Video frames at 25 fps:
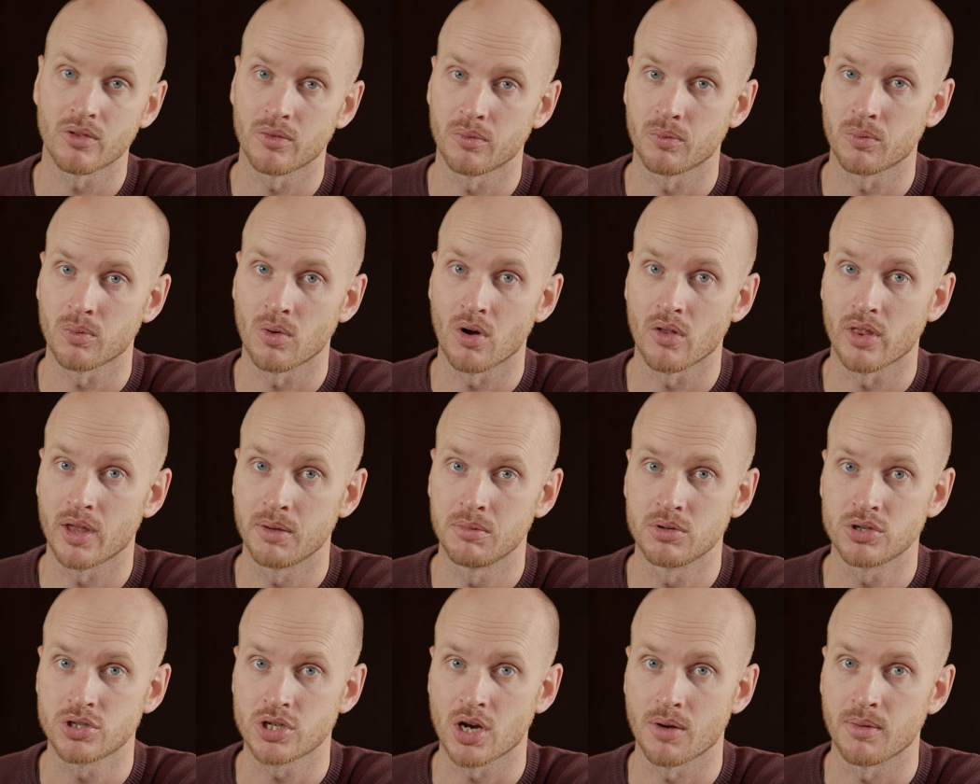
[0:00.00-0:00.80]
That what they
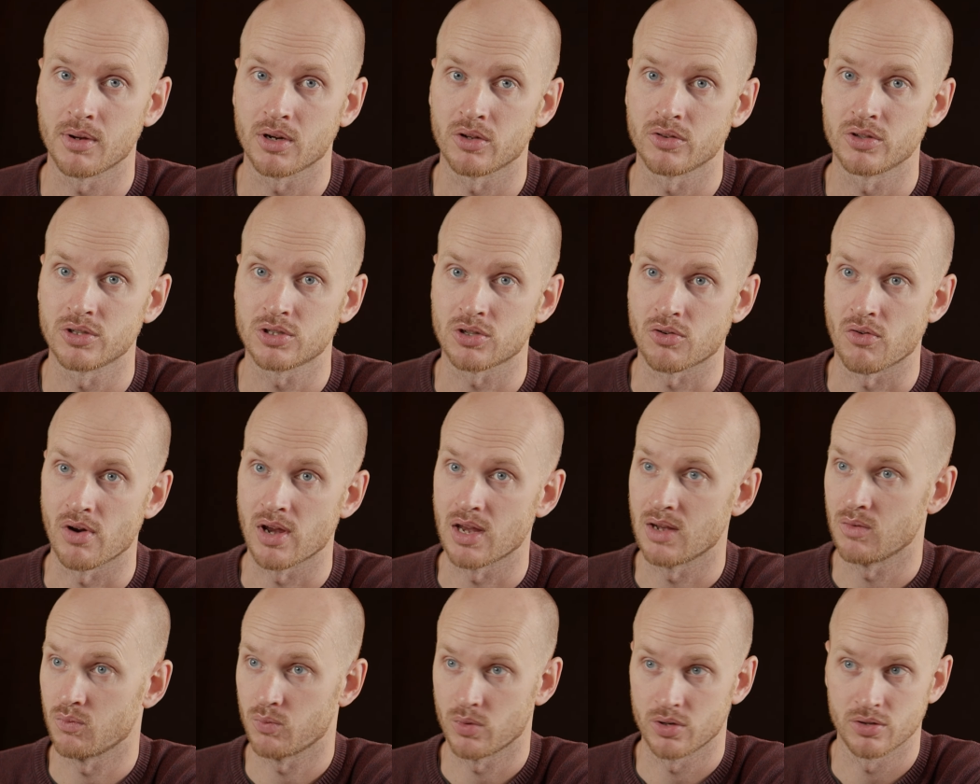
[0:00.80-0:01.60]
were showing on the
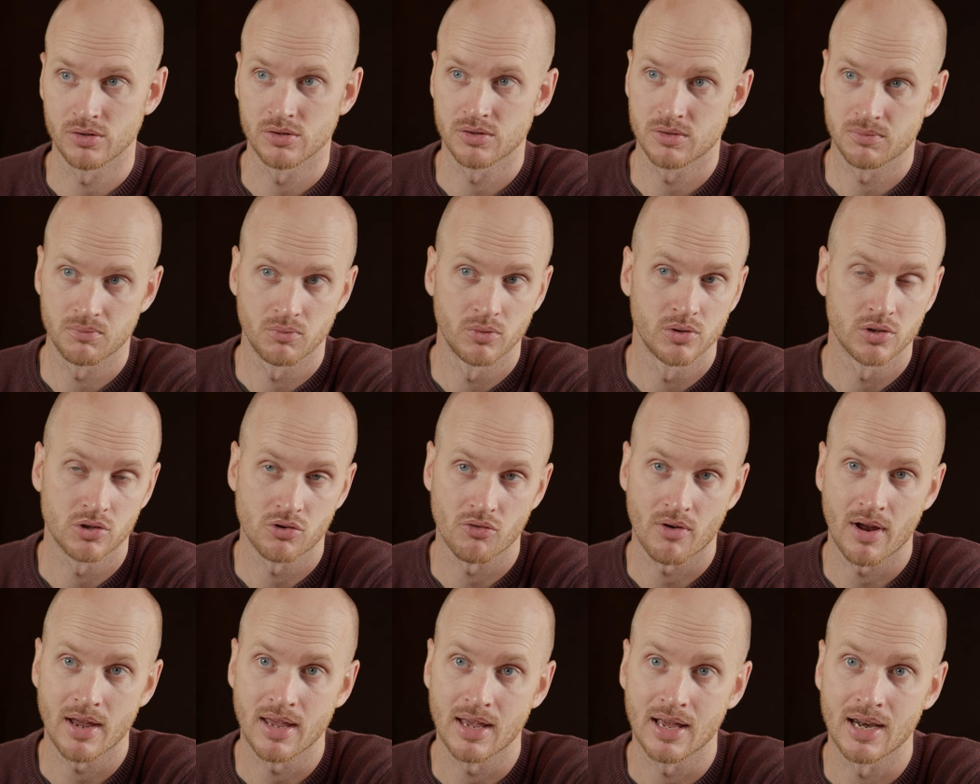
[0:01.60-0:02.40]
screen was
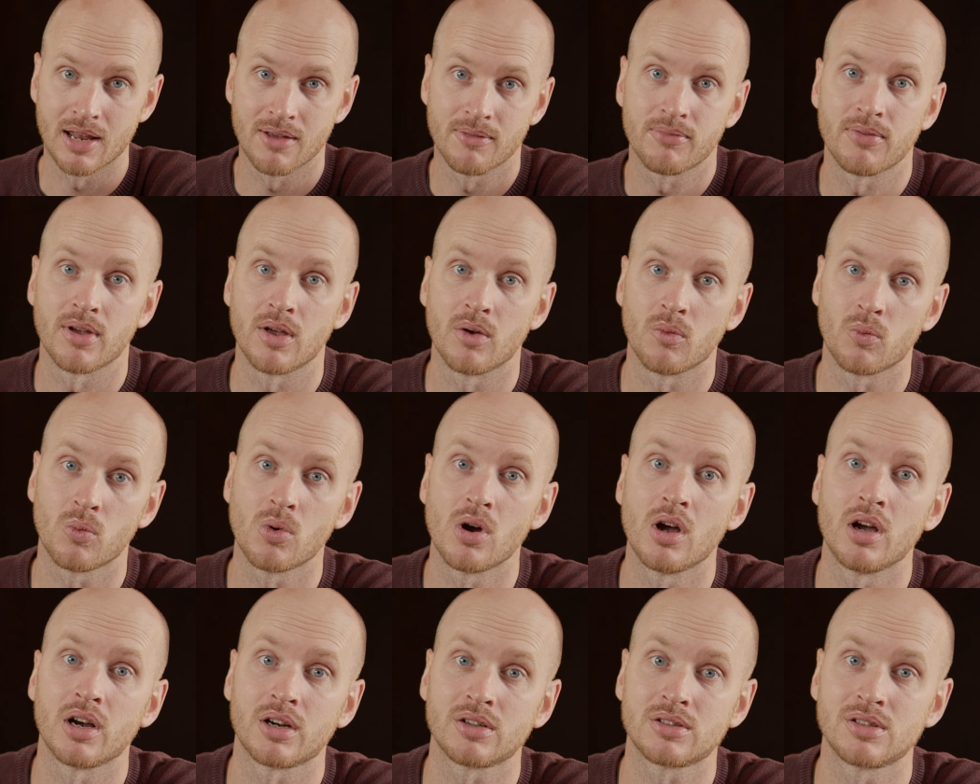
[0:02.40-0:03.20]
great. And if it
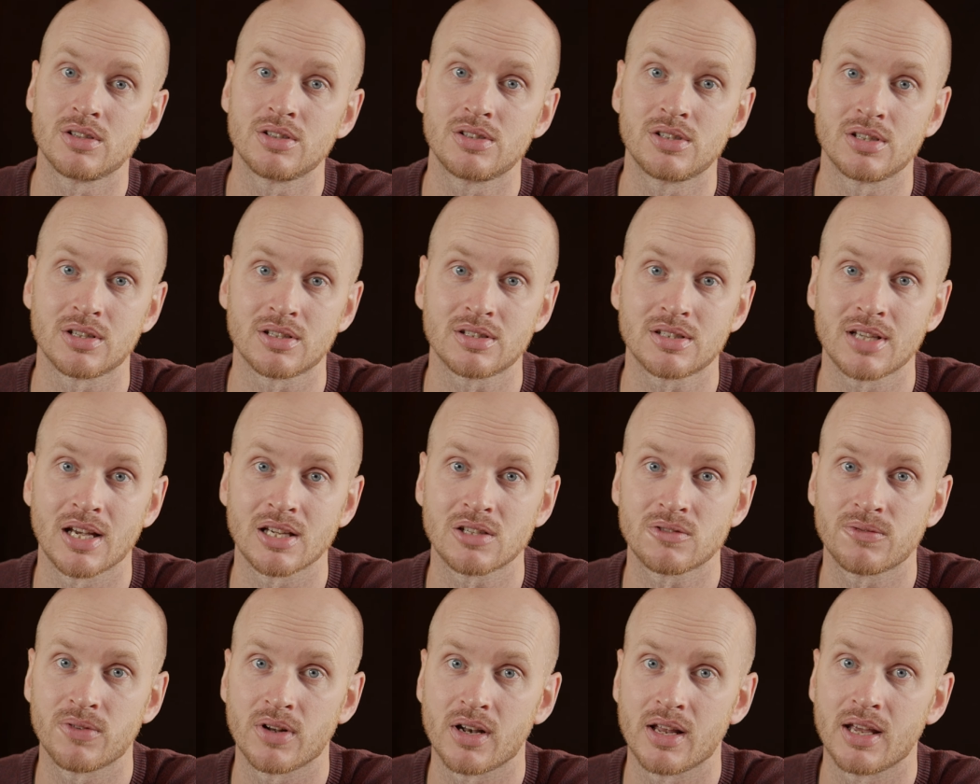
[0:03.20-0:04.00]
works as
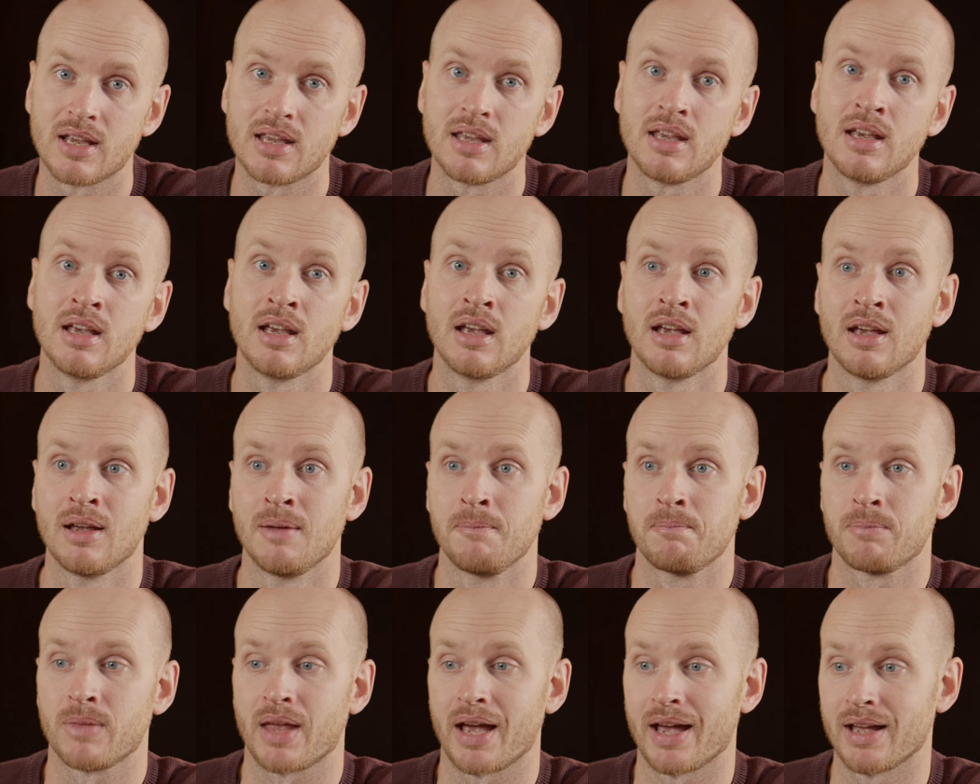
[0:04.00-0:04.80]
successfully
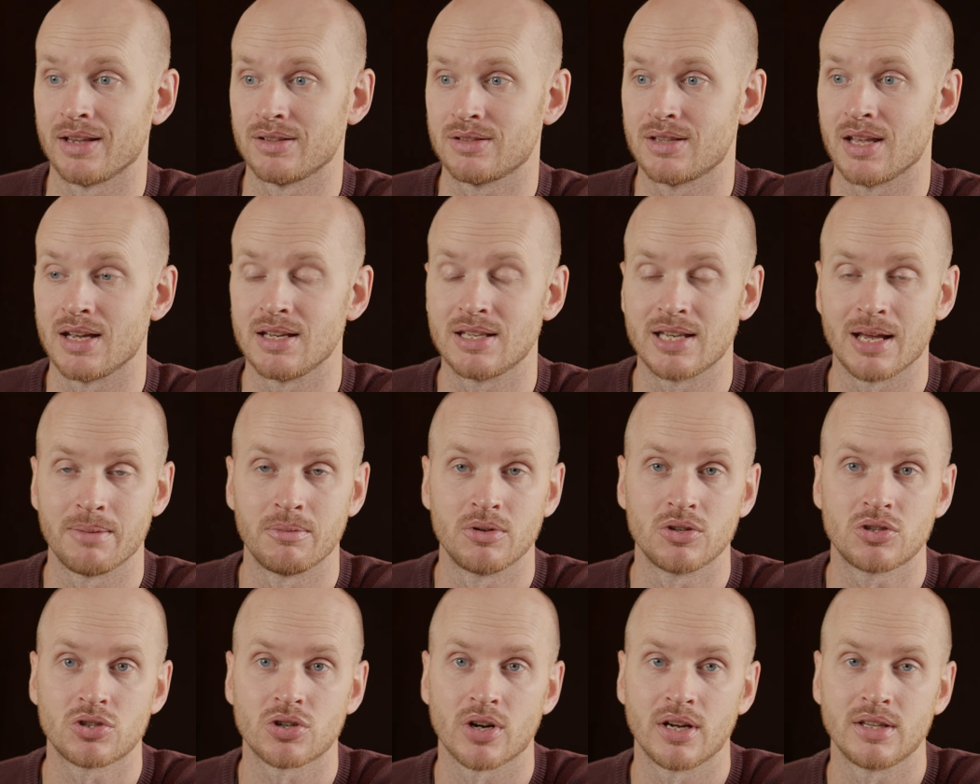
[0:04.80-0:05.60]
as they
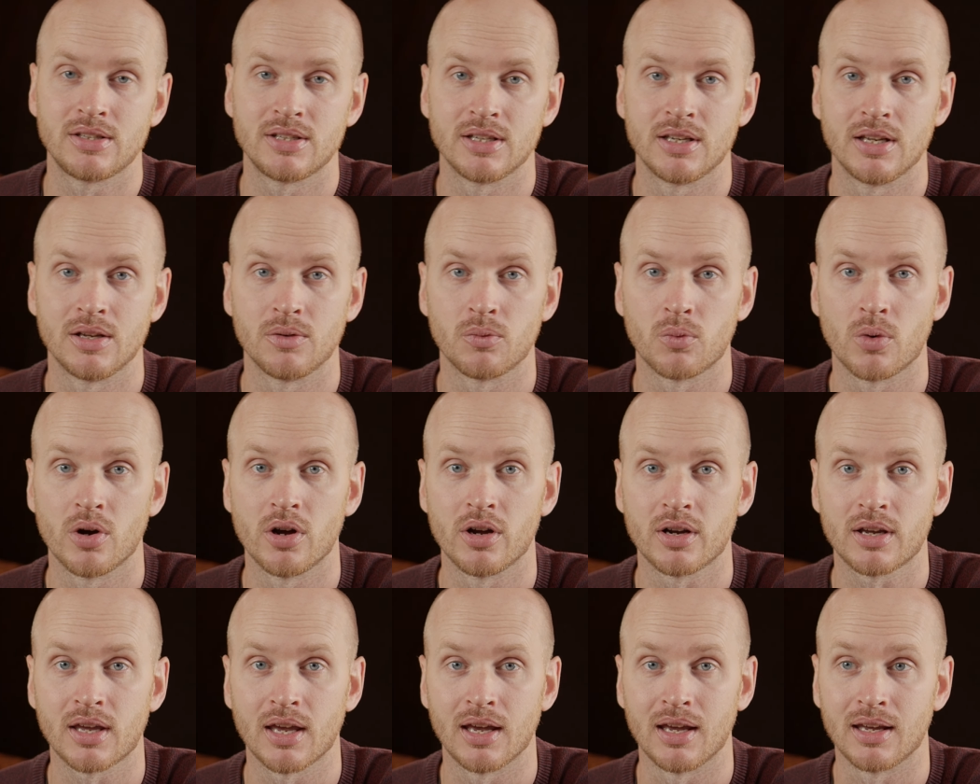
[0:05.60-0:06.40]
demonstrated it
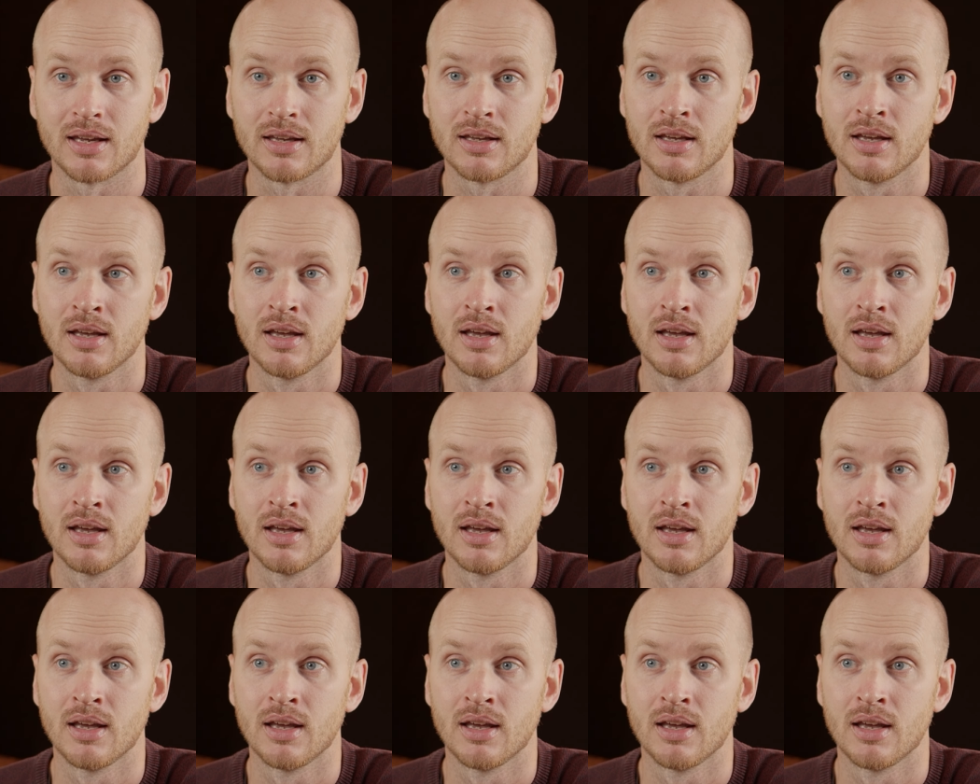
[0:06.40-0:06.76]
working,